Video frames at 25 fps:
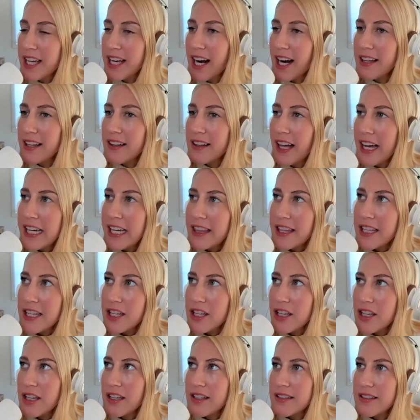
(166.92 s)
And I like
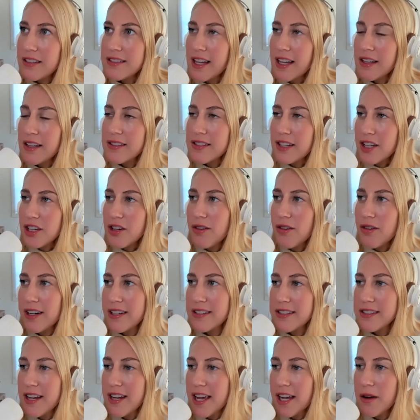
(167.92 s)
that it sounds like you
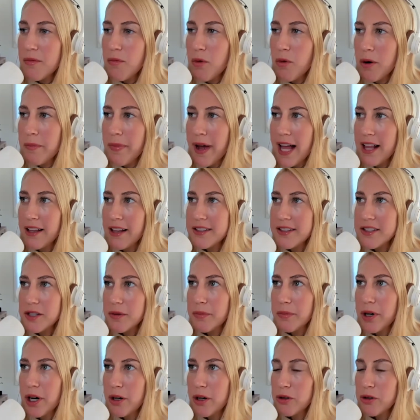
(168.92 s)
guys take a more balanced
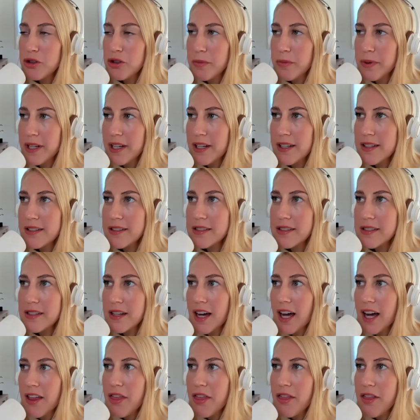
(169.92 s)
approach, because
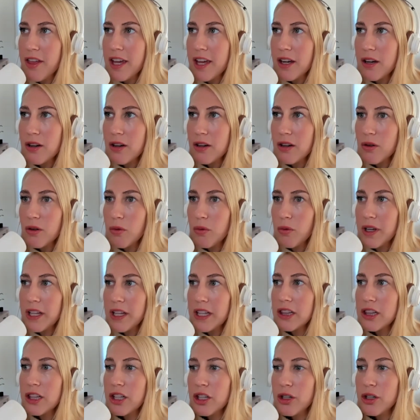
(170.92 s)
I think we
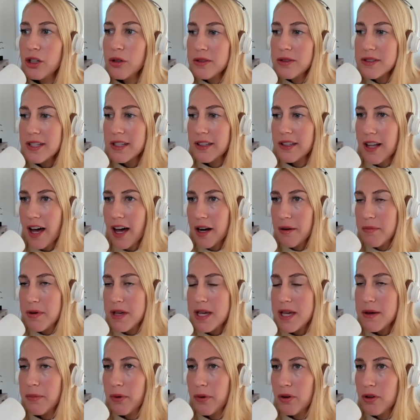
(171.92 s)
lose a lot of
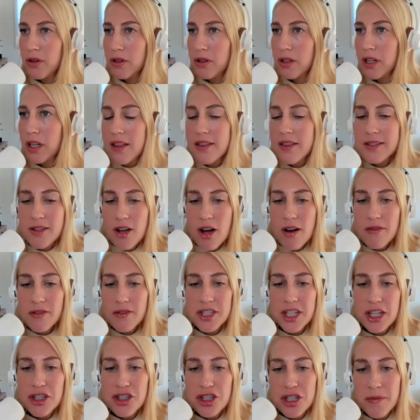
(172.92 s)
people in this
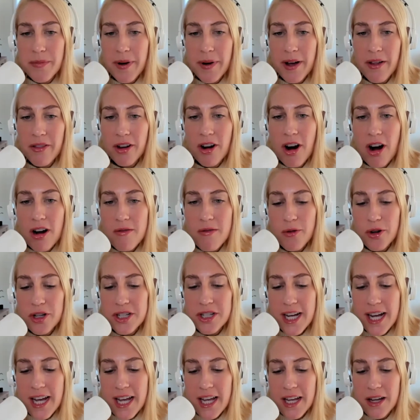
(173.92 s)
conversation about the carnivore
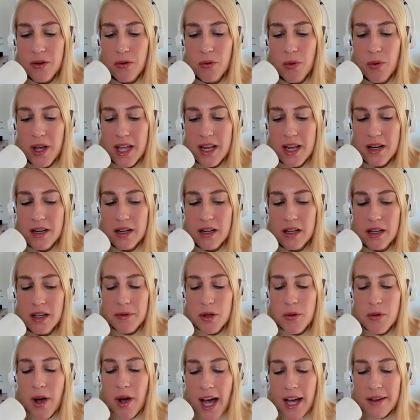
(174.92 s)
diet when
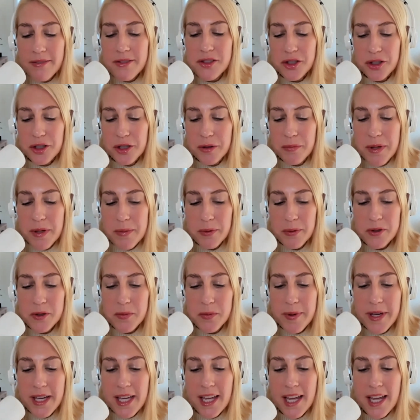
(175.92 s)
you have certain people
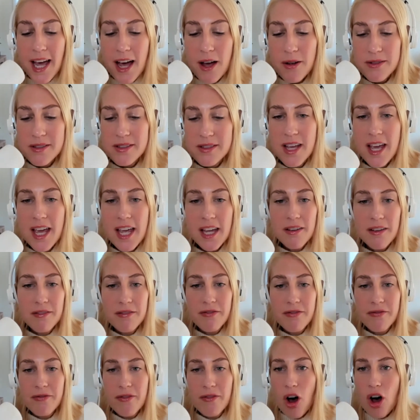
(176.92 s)
speaking out
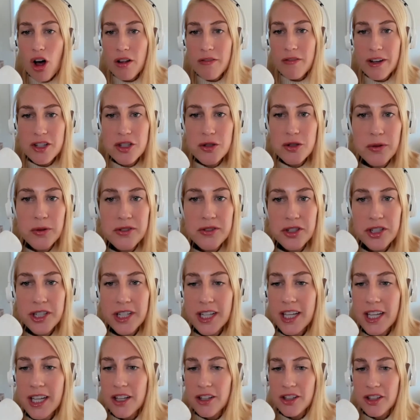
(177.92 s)
saying all vegetables are
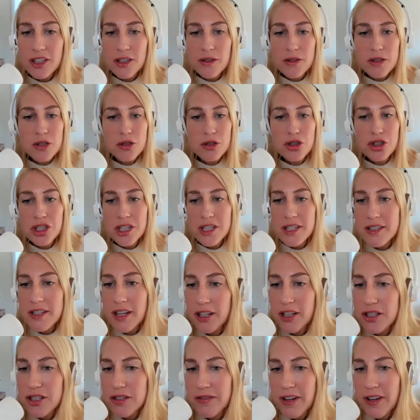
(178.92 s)
going to kill you. You shouldn't
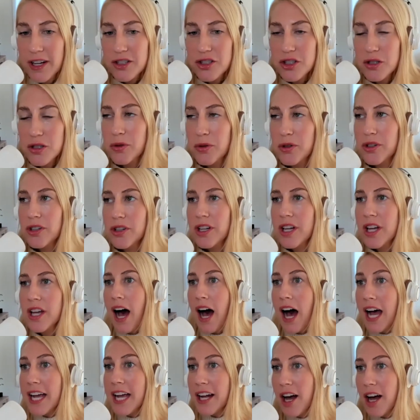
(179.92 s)
touch a vegetable.
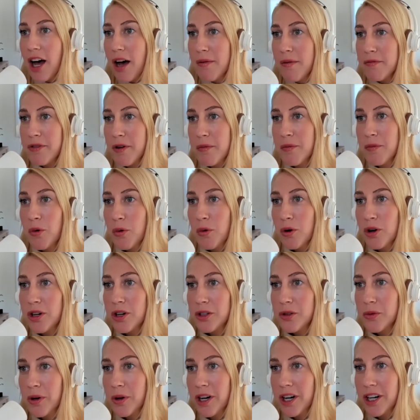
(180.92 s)
I come from a
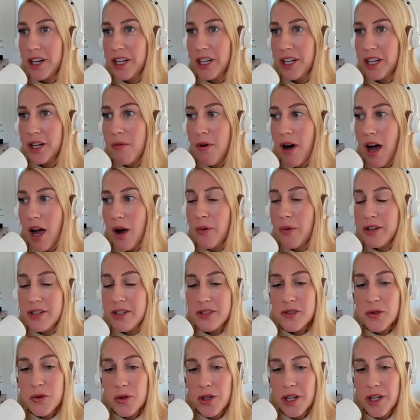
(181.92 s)
world where, you know, I went to
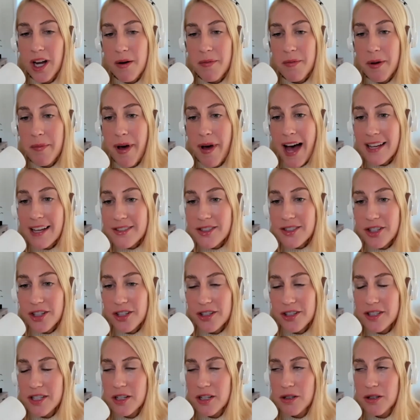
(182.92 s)
school, I got my master's in